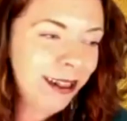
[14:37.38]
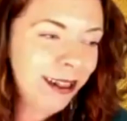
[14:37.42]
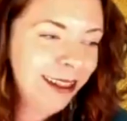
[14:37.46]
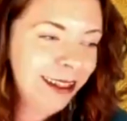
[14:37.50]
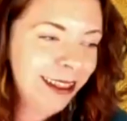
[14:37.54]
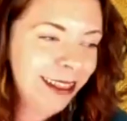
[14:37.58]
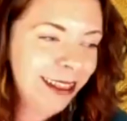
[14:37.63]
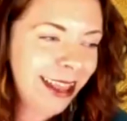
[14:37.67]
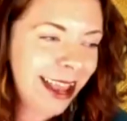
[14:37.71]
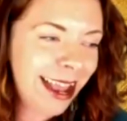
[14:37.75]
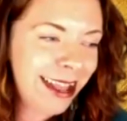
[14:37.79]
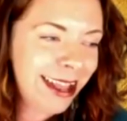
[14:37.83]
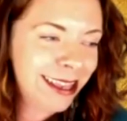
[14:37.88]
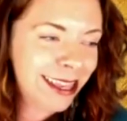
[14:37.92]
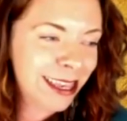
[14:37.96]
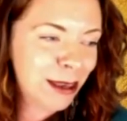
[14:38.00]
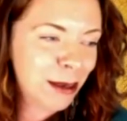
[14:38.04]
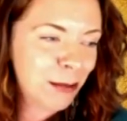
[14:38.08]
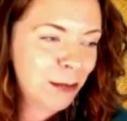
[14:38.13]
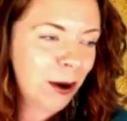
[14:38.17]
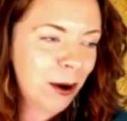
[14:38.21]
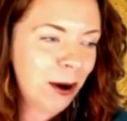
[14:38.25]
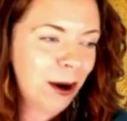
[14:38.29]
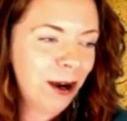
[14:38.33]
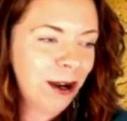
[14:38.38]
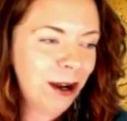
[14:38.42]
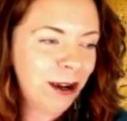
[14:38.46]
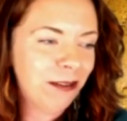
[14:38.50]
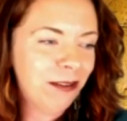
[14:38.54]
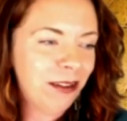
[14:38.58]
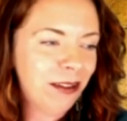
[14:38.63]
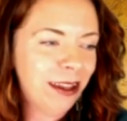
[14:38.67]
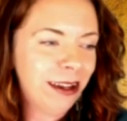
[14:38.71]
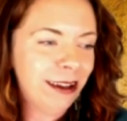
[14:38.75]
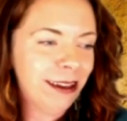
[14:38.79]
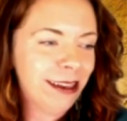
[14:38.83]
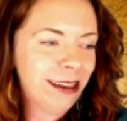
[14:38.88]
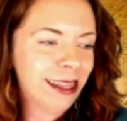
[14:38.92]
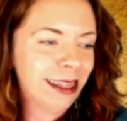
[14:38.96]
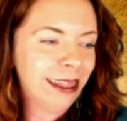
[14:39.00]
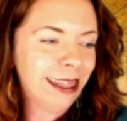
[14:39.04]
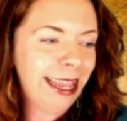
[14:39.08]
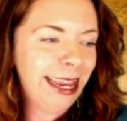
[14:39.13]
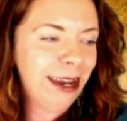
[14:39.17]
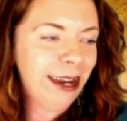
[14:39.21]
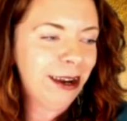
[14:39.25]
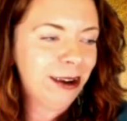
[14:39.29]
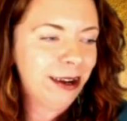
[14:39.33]
and that's part of it is
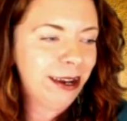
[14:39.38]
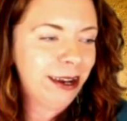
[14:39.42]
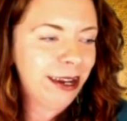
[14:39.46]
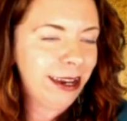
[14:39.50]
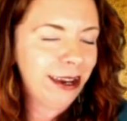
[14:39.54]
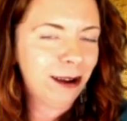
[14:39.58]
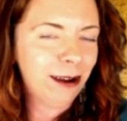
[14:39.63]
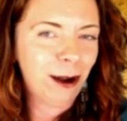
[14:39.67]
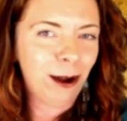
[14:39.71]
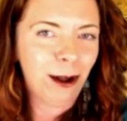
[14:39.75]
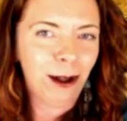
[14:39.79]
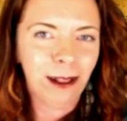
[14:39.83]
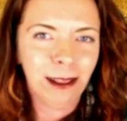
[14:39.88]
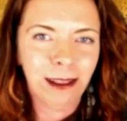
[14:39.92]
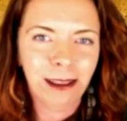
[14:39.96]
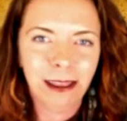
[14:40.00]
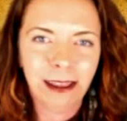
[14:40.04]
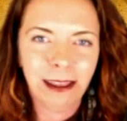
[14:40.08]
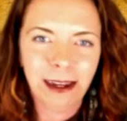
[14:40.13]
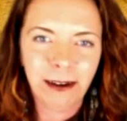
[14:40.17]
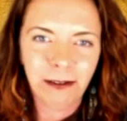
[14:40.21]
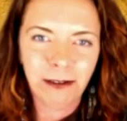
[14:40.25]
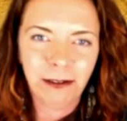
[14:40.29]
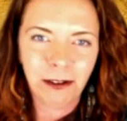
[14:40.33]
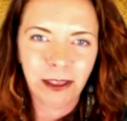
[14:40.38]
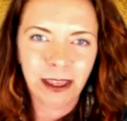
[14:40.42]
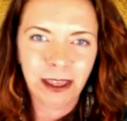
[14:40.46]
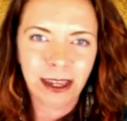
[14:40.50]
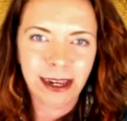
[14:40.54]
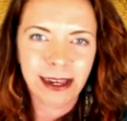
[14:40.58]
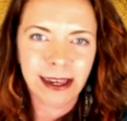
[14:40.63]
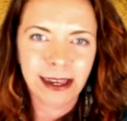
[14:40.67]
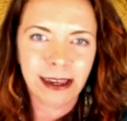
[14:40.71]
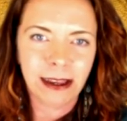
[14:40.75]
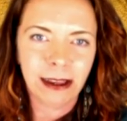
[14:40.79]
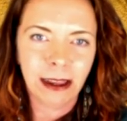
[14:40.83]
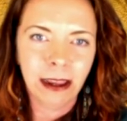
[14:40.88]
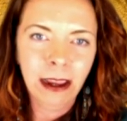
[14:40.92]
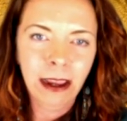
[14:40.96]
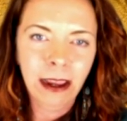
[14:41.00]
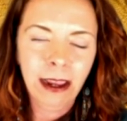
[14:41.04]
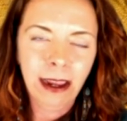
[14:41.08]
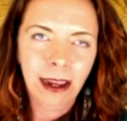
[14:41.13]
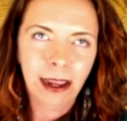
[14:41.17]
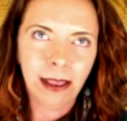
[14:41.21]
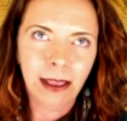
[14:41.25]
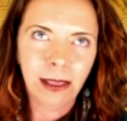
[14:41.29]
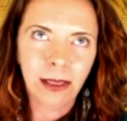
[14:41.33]
layering all of the different things
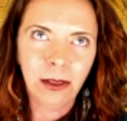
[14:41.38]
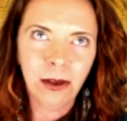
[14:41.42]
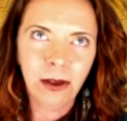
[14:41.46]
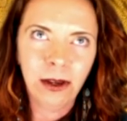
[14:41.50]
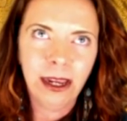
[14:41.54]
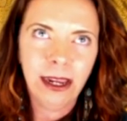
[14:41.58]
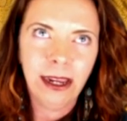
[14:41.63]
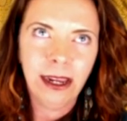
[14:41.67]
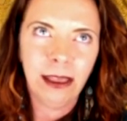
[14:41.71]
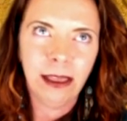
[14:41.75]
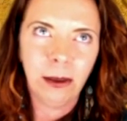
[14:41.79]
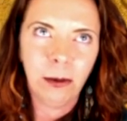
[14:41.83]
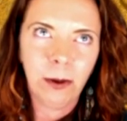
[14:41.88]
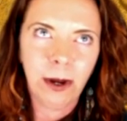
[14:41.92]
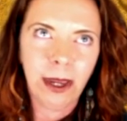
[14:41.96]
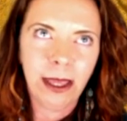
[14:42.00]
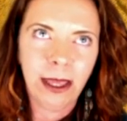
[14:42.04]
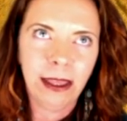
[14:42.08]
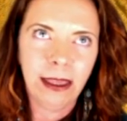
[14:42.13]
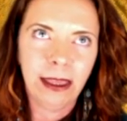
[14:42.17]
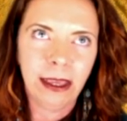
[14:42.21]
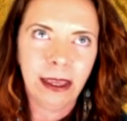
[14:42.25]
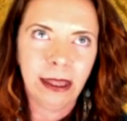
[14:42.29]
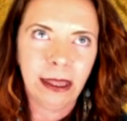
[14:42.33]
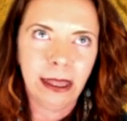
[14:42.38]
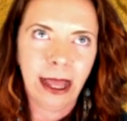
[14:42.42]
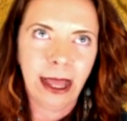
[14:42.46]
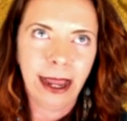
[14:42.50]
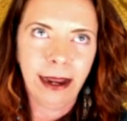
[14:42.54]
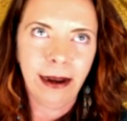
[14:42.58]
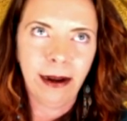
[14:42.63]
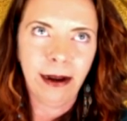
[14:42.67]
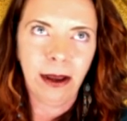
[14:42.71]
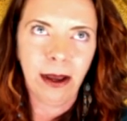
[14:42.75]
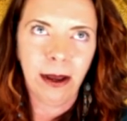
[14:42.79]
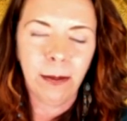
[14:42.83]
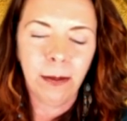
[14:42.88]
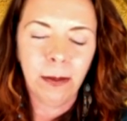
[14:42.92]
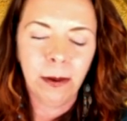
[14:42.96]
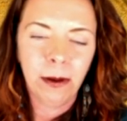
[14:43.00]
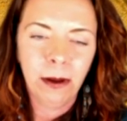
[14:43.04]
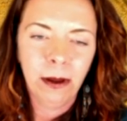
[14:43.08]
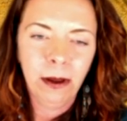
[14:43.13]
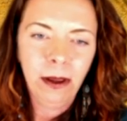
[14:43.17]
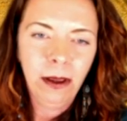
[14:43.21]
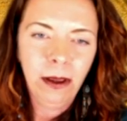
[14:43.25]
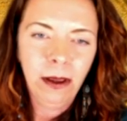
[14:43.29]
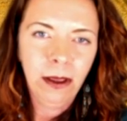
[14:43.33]
and looking at the way that they line up.
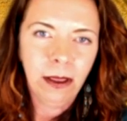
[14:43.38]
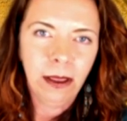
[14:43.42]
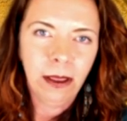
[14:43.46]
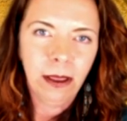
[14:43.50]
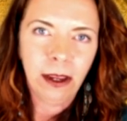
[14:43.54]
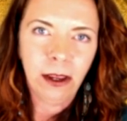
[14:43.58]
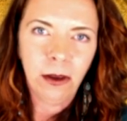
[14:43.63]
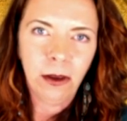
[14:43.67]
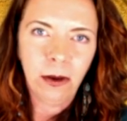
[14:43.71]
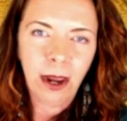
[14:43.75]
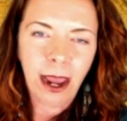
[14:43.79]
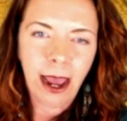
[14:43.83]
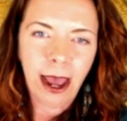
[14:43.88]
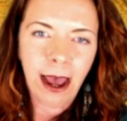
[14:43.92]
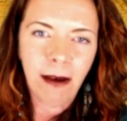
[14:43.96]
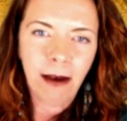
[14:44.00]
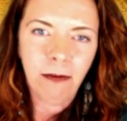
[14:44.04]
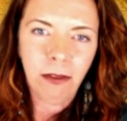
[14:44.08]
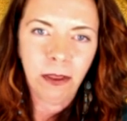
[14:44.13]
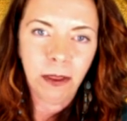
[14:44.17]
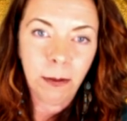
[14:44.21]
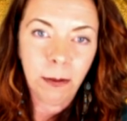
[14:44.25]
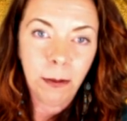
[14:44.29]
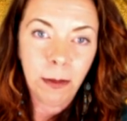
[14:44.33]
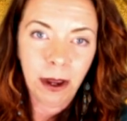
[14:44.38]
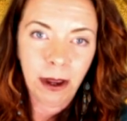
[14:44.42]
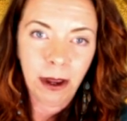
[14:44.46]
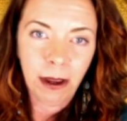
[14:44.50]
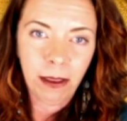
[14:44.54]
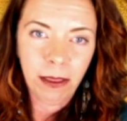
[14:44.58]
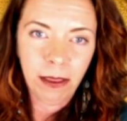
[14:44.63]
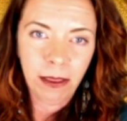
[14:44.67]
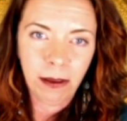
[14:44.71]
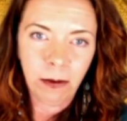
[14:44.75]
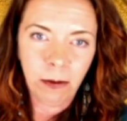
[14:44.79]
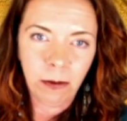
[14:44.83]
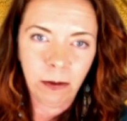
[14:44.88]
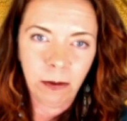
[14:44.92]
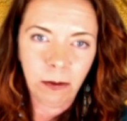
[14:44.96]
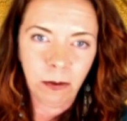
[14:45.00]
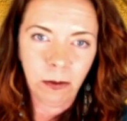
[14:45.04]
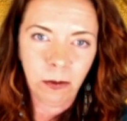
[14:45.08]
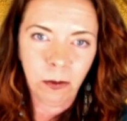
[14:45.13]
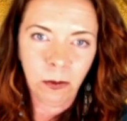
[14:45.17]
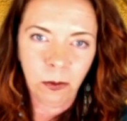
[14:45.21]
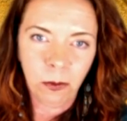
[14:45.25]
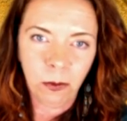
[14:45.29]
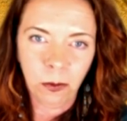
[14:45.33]
Like you have the month and
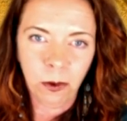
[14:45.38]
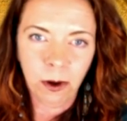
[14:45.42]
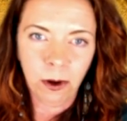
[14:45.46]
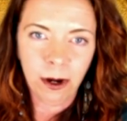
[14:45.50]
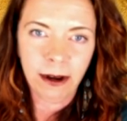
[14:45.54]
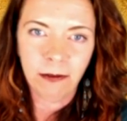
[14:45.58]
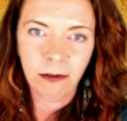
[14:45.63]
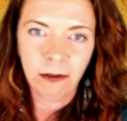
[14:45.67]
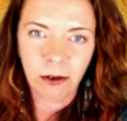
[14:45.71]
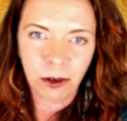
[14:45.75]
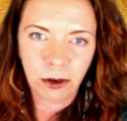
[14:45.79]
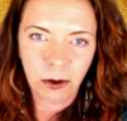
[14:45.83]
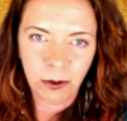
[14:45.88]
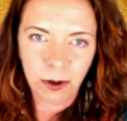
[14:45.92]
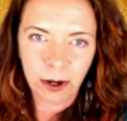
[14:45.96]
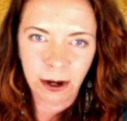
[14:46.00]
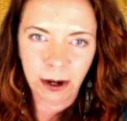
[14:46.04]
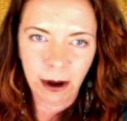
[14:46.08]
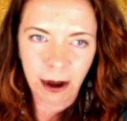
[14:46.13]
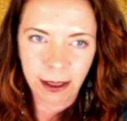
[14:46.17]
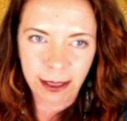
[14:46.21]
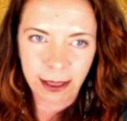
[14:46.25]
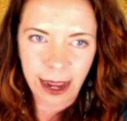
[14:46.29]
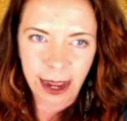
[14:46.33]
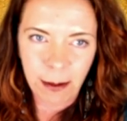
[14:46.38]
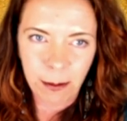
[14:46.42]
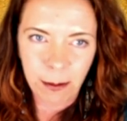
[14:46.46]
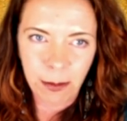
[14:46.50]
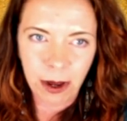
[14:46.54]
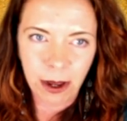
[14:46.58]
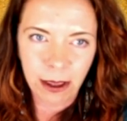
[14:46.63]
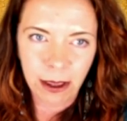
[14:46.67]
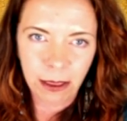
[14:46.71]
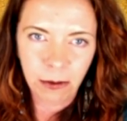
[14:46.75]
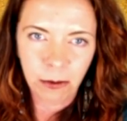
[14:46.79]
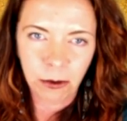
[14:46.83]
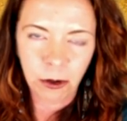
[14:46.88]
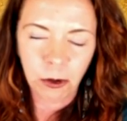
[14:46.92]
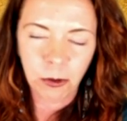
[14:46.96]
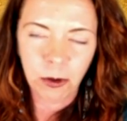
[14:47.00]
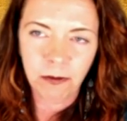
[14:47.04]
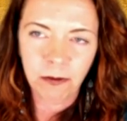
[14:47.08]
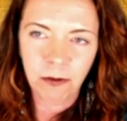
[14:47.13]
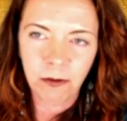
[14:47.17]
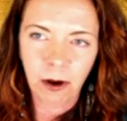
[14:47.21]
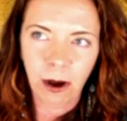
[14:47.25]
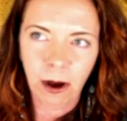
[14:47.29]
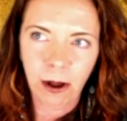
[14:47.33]
whatever's going on that month, which we
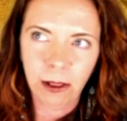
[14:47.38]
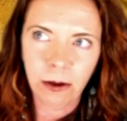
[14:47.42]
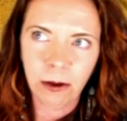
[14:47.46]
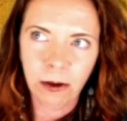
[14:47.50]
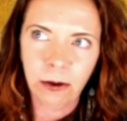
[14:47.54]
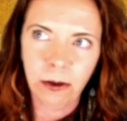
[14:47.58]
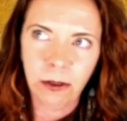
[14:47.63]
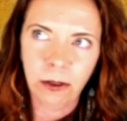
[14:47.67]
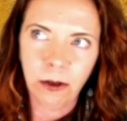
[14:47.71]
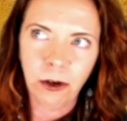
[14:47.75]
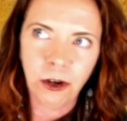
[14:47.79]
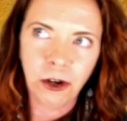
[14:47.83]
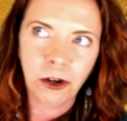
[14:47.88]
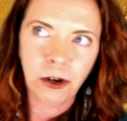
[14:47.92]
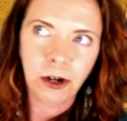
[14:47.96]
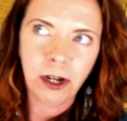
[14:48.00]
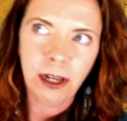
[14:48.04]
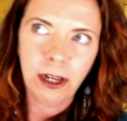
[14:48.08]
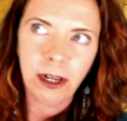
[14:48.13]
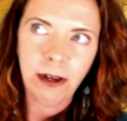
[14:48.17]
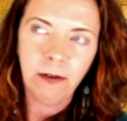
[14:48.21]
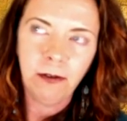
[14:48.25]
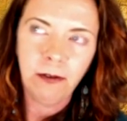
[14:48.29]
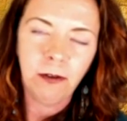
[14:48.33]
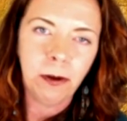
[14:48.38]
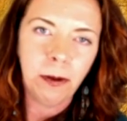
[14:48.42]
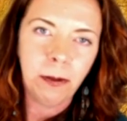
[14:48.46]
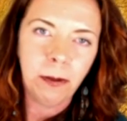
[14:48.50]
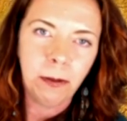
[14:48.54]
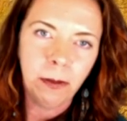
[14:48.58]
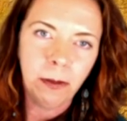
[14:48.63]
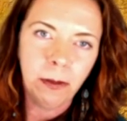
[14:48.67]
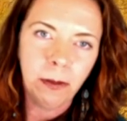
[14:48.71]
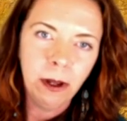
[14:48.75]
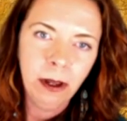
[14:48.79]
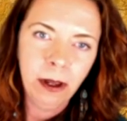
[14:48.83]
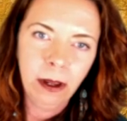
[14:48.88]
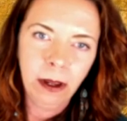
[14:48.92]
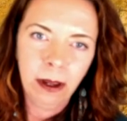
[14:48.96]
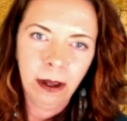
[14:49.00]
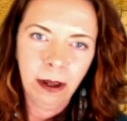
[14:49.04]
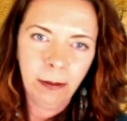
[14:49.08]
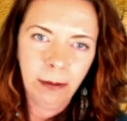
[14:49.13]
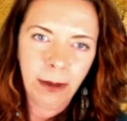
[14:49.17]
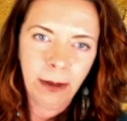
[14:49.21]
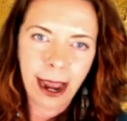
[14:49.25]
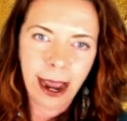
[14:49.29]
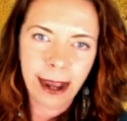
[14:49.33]
follow the journey from
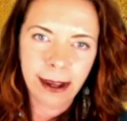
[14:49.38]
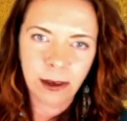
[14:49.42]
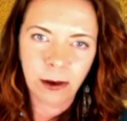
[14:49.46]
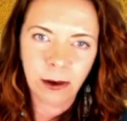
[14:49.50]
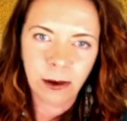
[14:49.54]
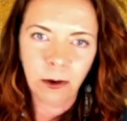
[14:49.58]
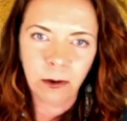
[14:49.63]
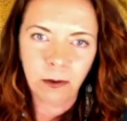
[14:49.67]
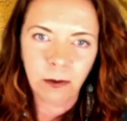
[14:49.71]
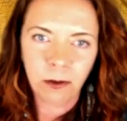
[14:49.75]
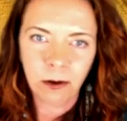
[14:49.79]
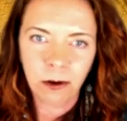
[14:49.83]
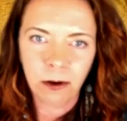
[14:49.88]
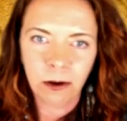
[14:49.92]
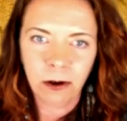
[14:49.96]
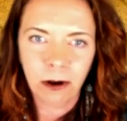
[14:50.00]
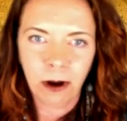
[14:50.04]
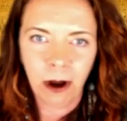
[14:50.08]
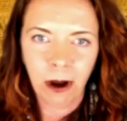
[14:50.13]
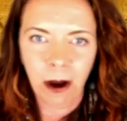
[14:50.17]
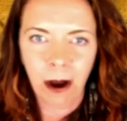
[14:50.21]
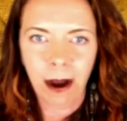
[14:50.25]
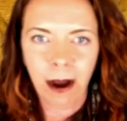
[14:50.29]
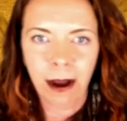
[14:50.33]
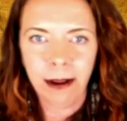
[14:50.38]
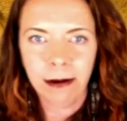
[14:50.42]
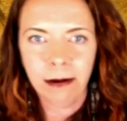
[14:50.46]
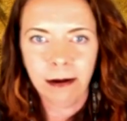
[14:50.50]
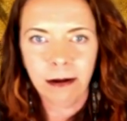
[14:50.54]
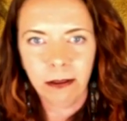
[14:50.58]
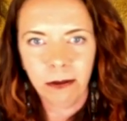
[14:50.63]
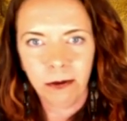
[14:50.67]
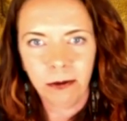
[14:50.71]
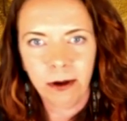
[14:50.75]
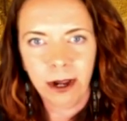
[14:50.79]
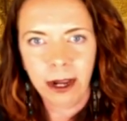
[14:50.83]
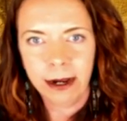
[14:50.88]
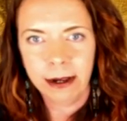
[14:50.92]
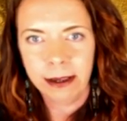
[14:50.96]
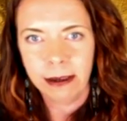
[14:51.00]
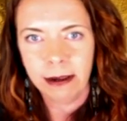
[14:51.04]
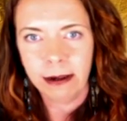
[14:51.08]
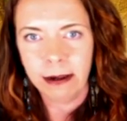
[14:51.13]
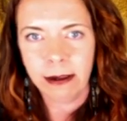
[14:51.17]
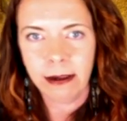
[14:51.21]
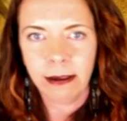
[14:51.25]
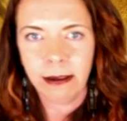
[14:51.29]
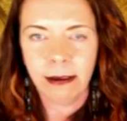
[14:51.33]
Passover on through
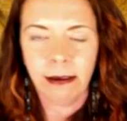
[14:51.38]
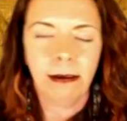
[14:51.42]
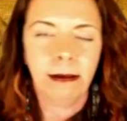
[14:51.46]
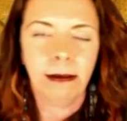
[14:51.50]
Exodus